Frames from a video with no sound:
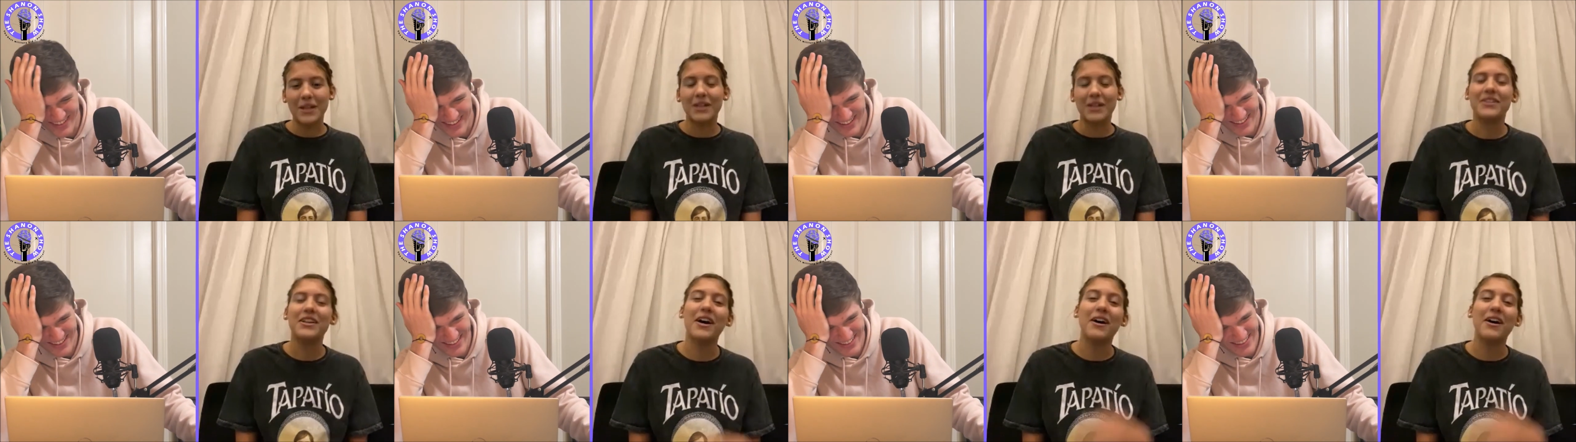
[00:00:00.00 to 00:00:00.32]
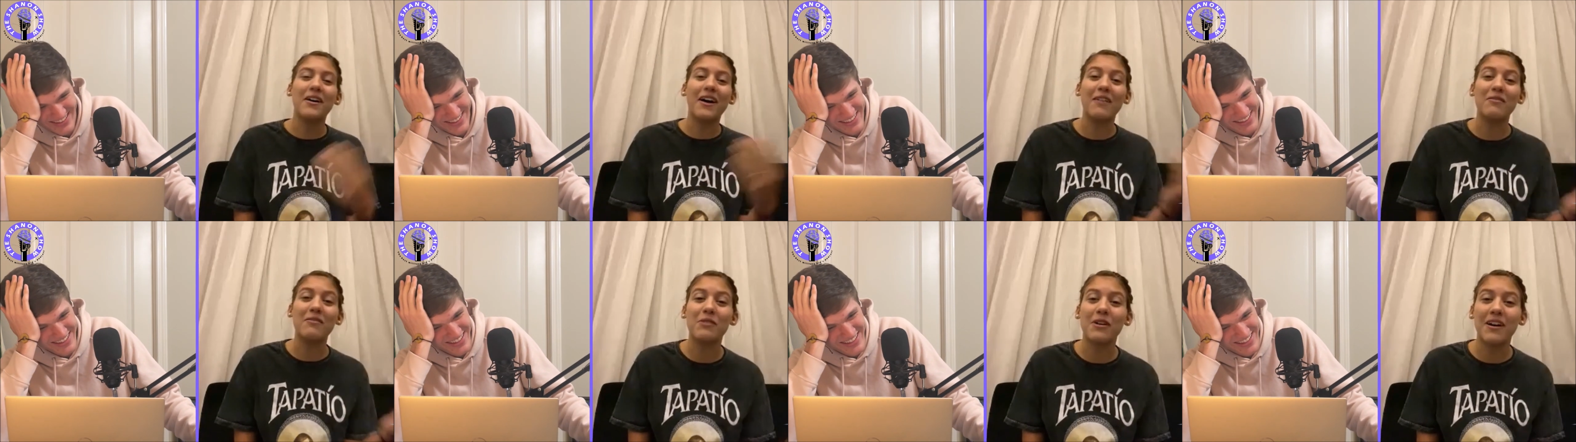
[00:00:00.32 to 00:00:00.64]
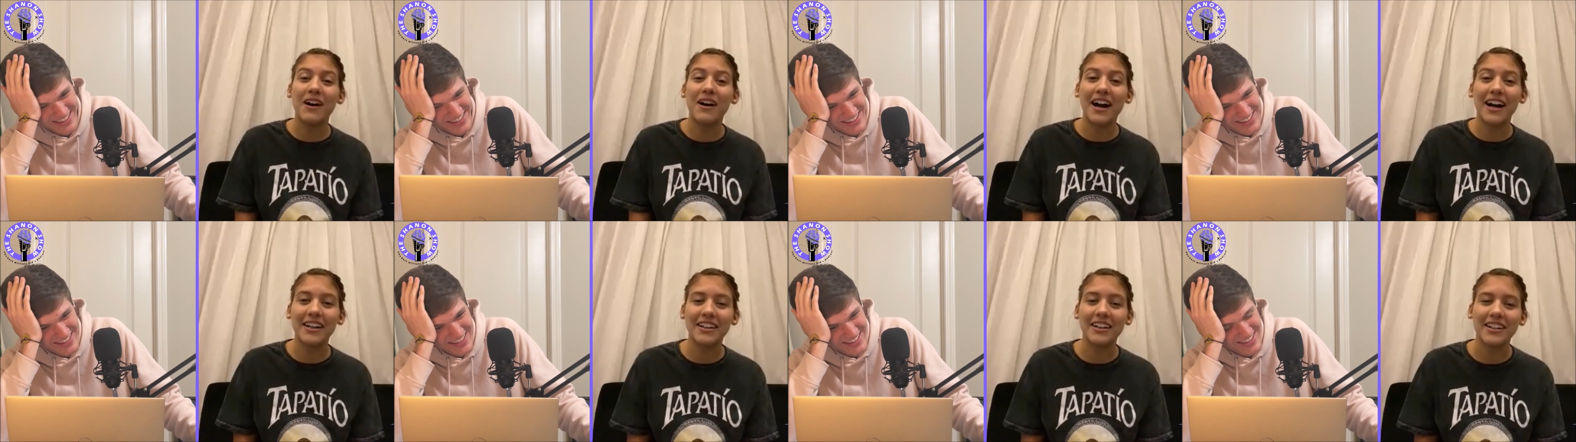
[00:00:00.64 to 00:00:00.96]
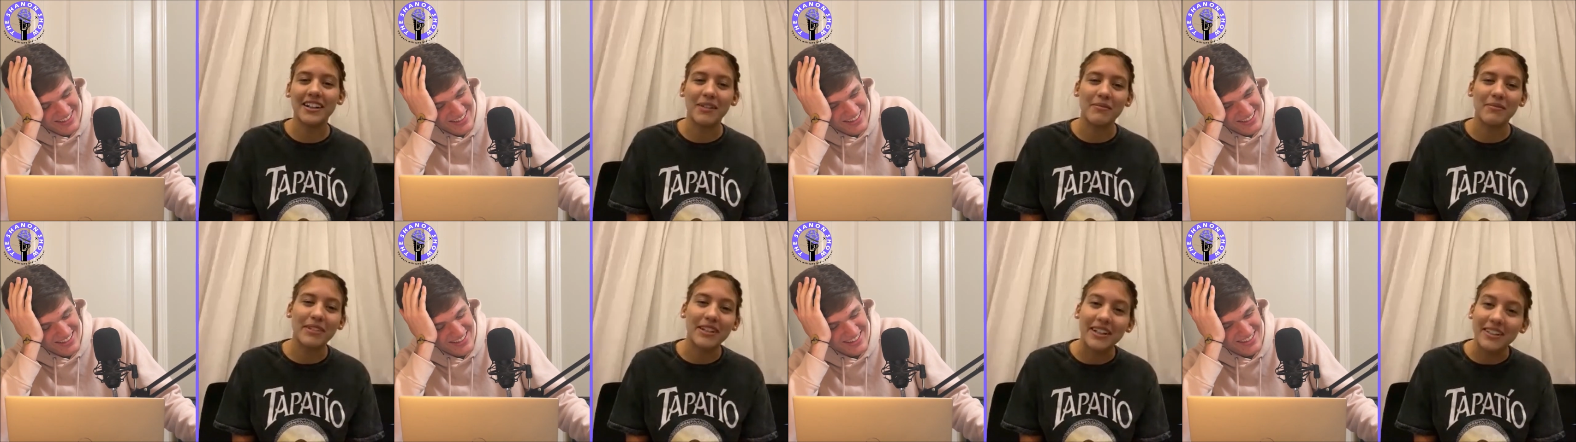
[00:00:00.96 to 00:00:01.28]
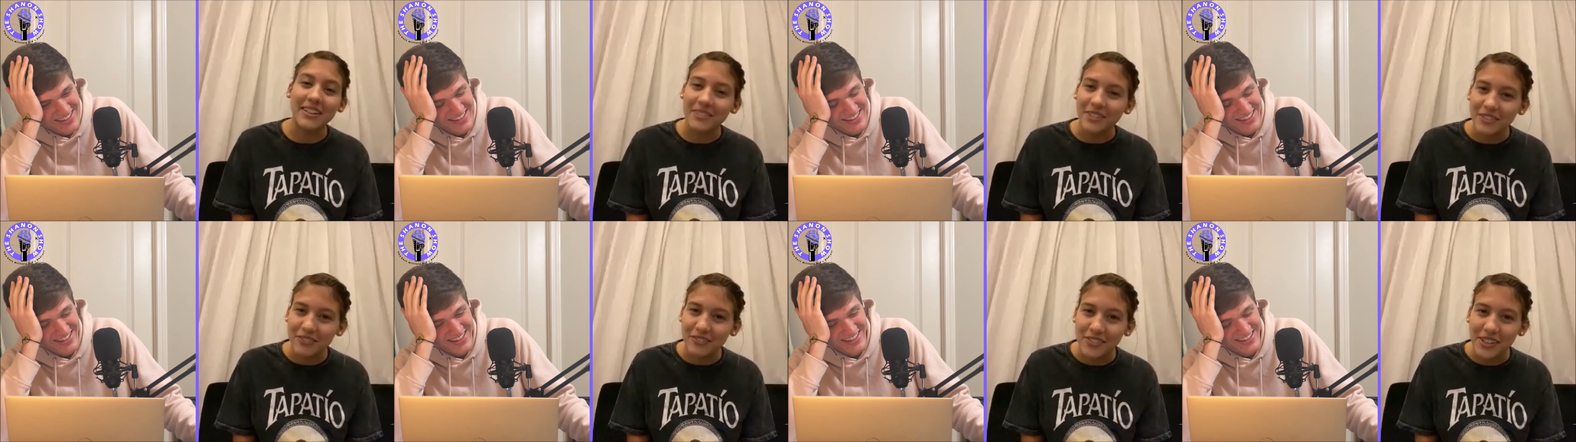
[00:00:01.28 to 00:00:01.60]
Speaker 1: no. Uh, well, I I mean I
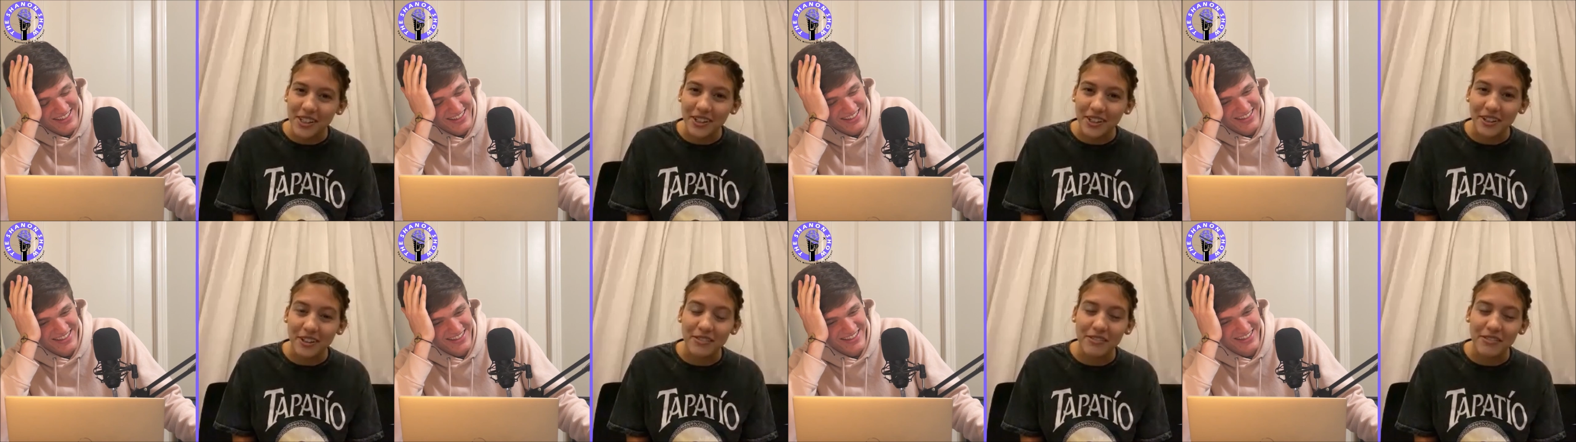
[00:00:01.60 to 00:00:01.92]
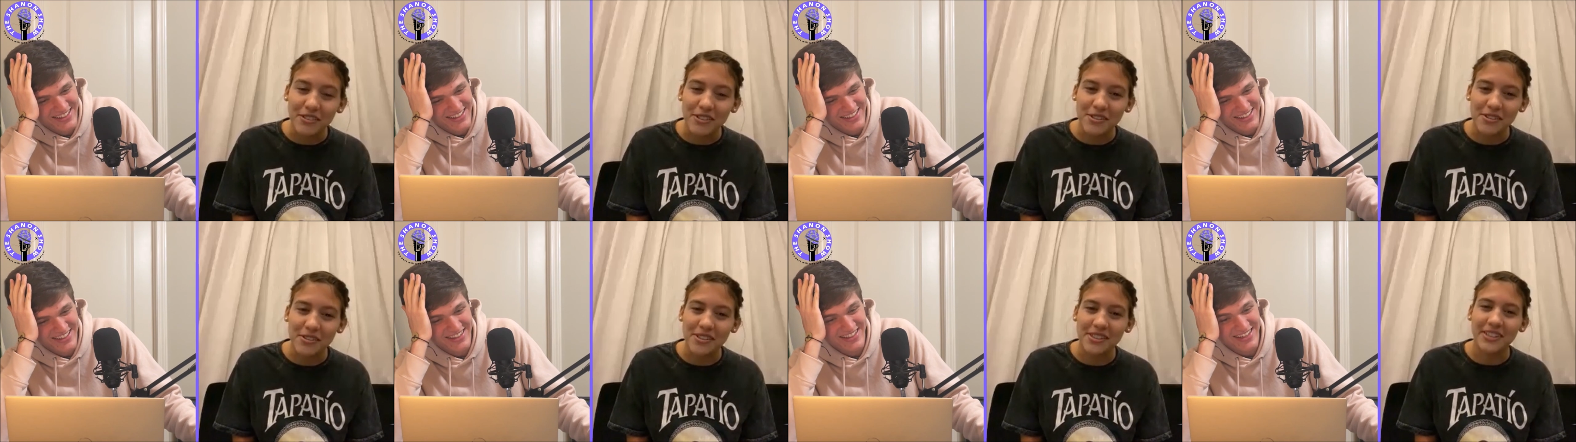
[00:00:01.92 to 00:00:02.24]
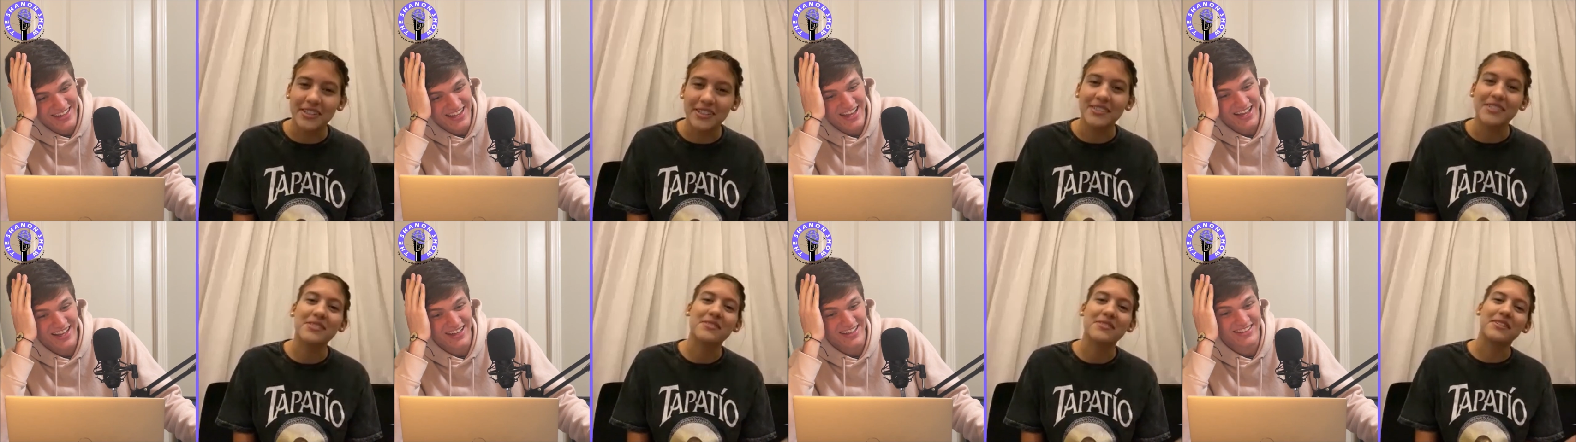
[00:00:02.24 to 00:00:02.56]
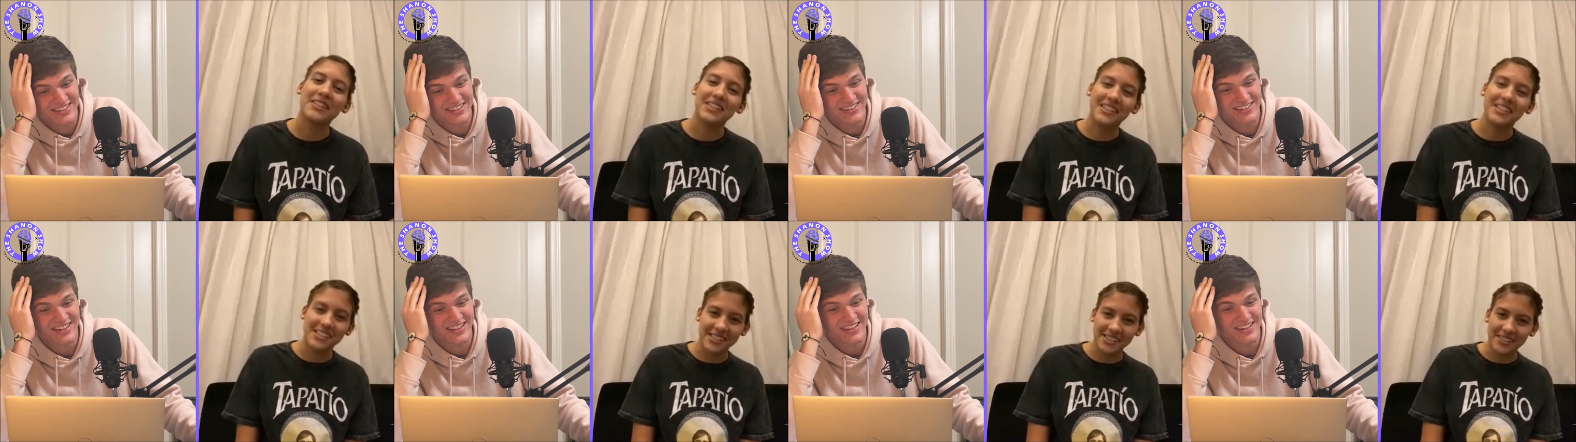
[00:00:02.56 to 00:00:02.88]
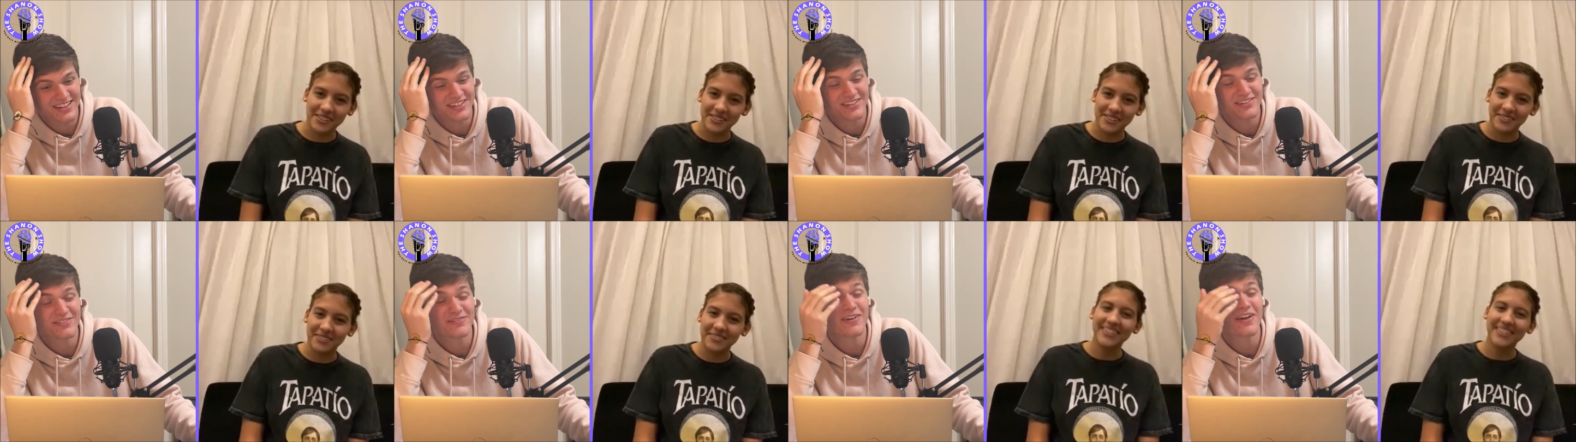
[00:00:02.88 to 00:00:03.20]
lived here for two years, yeah. so I can tell you.
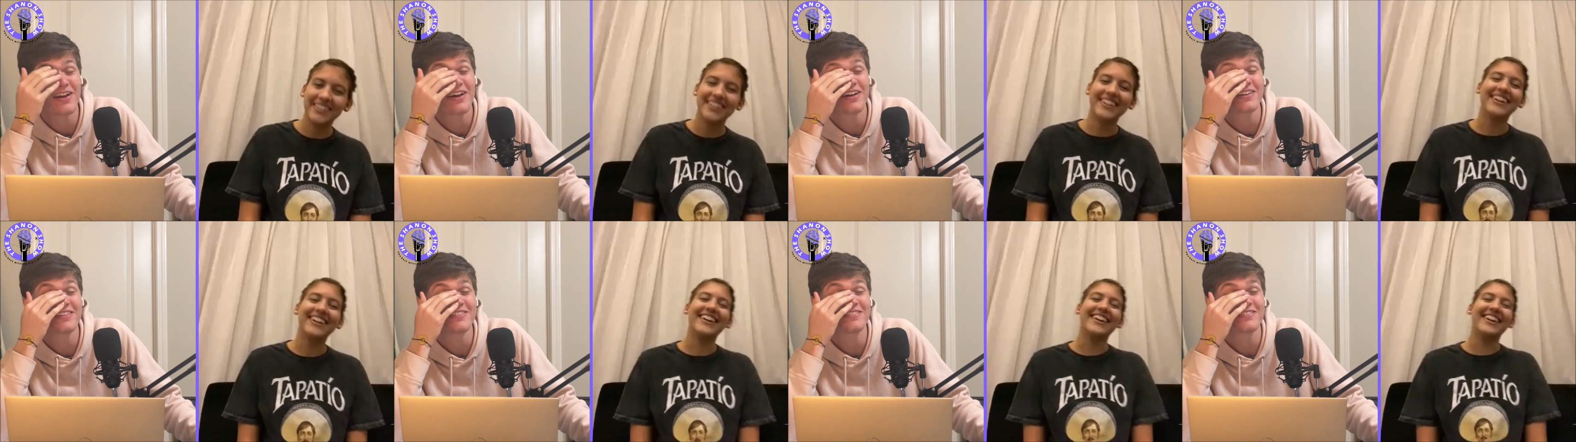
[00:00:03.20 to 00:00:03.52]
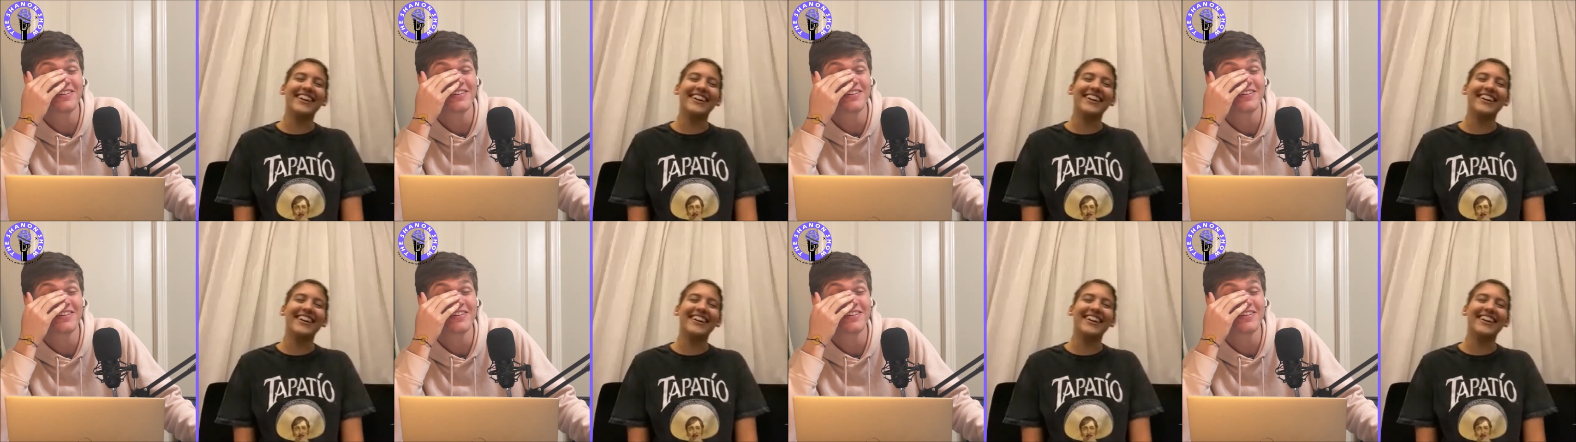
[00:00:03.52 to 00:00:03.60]
Fair.